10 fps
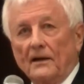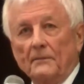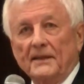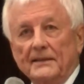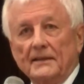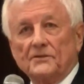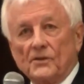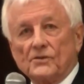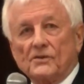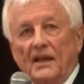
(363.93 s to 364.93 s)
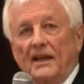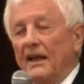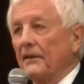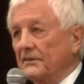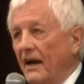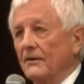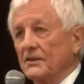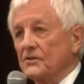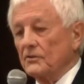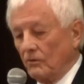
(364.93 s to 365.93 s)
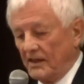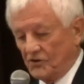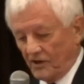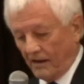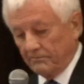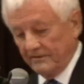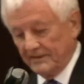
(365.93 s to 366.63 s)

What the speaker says: I mean, it's just, the town is in great shape.